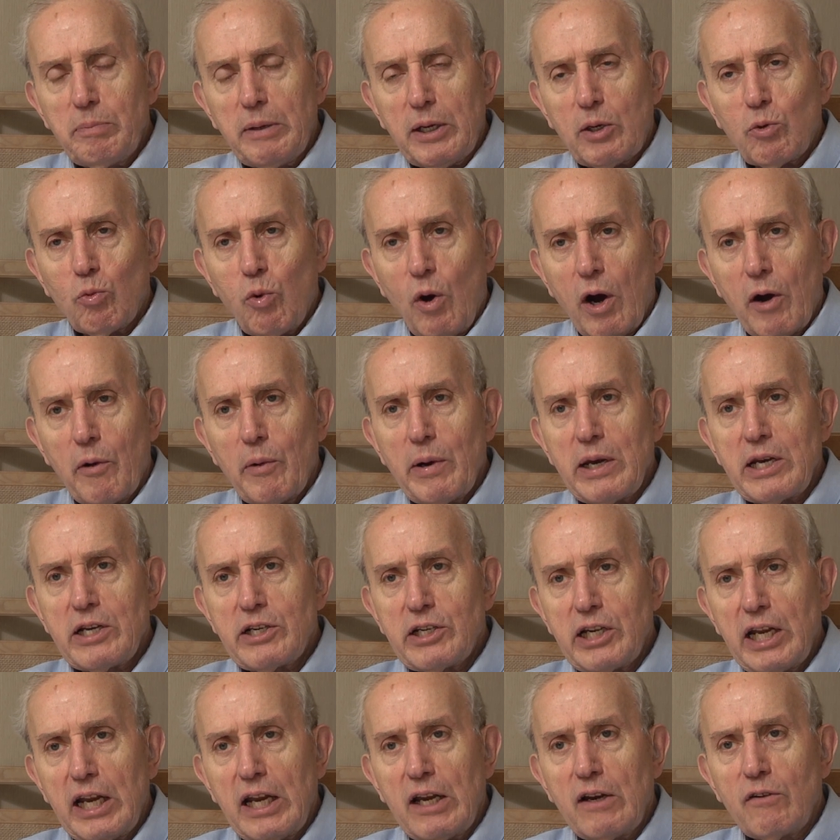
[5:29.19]
be
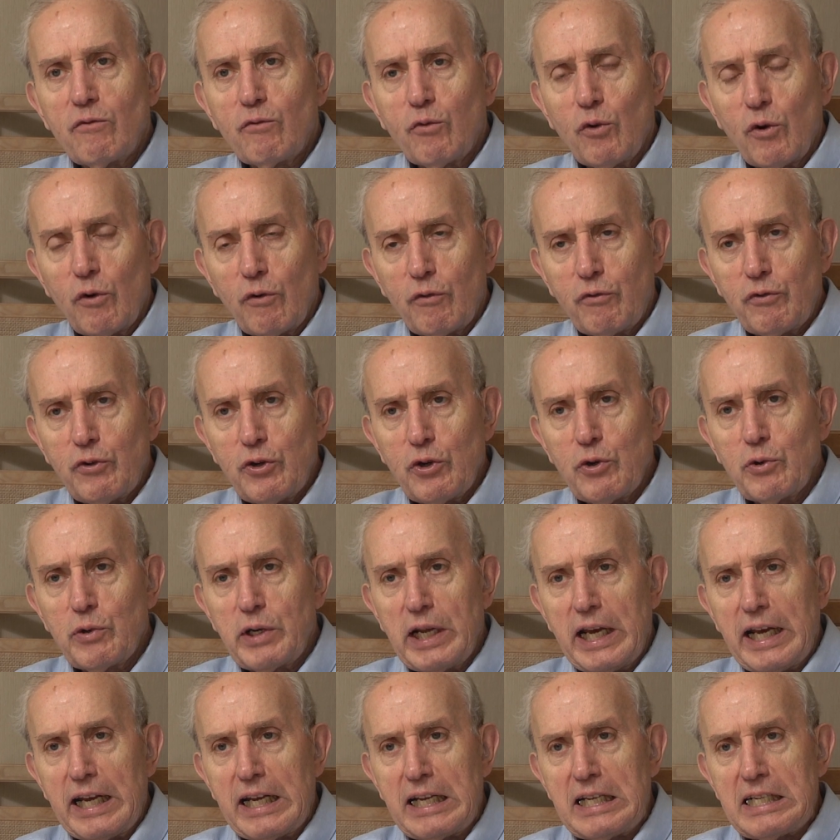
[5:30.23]
quarantined for a few
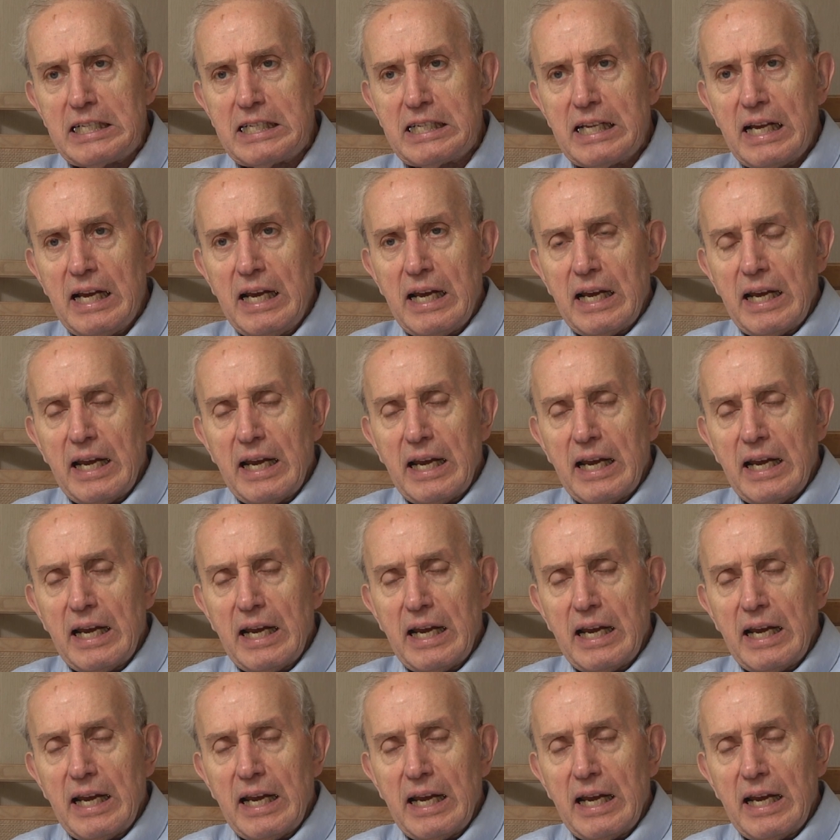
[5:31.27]
days,